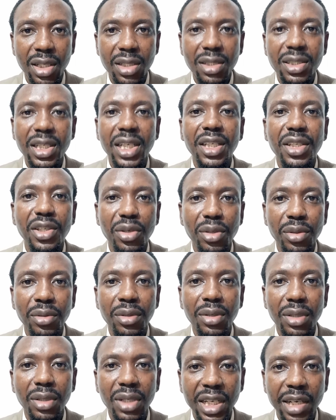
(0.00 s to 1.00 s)
Thank
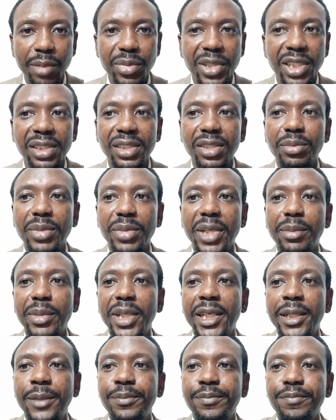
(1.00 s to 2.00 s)
you. God bless you.
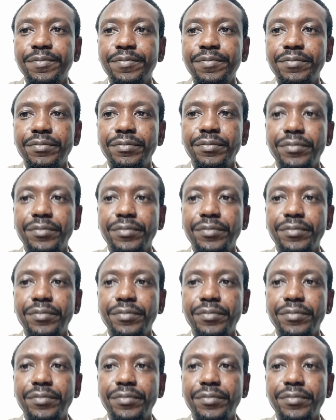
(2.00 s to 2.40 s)
Bye-bye.